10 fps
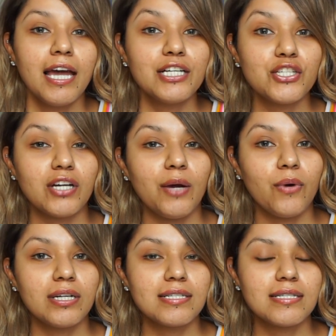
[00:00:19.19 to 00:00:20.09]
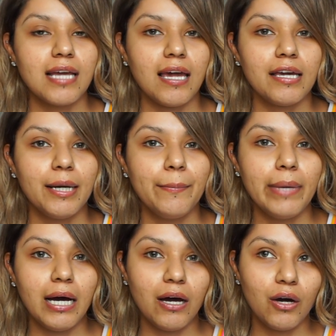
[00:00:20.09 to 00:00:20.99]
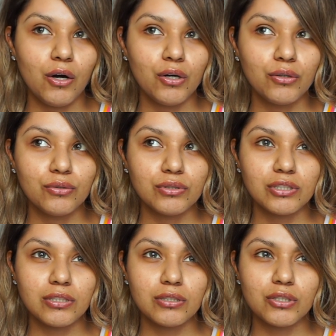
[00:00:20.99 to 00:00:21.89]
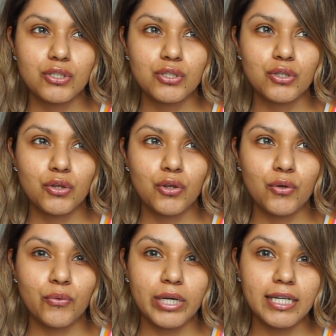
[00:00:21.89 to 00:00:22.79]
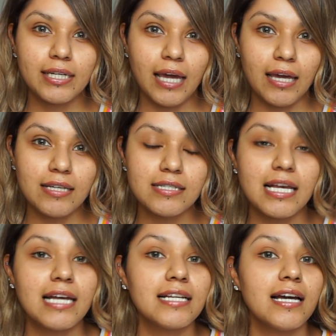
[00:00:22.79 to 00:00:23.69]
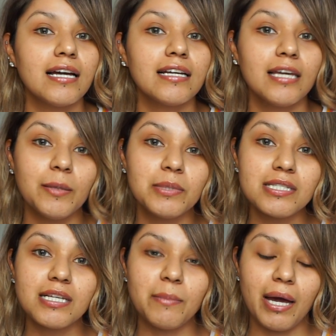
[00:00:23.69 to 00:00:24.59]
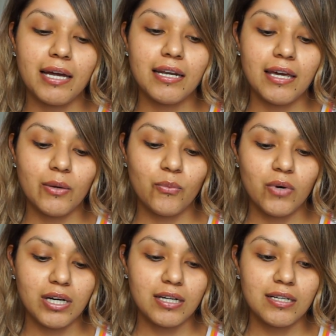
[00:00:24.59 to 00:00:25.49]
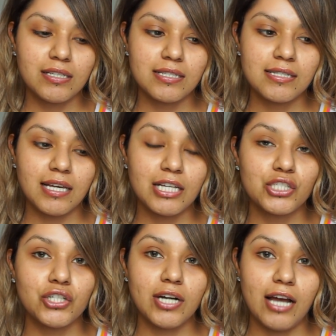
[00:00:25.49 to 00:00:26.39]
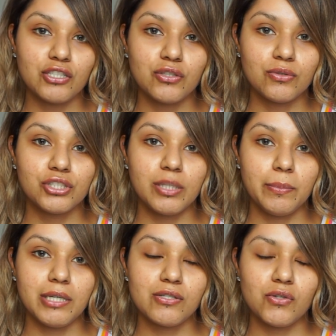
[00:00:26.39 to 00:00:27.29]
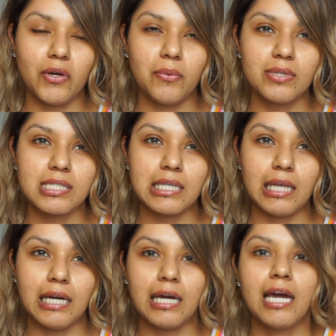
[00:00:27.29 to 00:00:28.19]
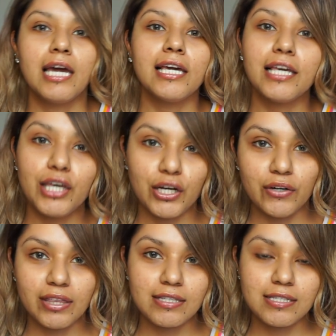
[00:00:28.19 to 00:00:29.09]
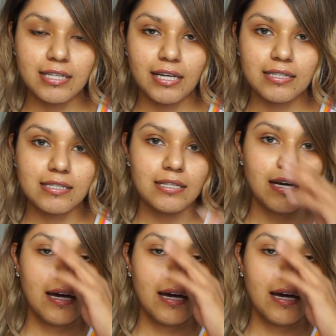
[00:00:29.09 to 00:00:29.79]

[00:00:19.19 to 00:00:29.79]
It took, I want to say, about 3 days, and keep this in mind, it was international shipping, so it wasn't like here in the States.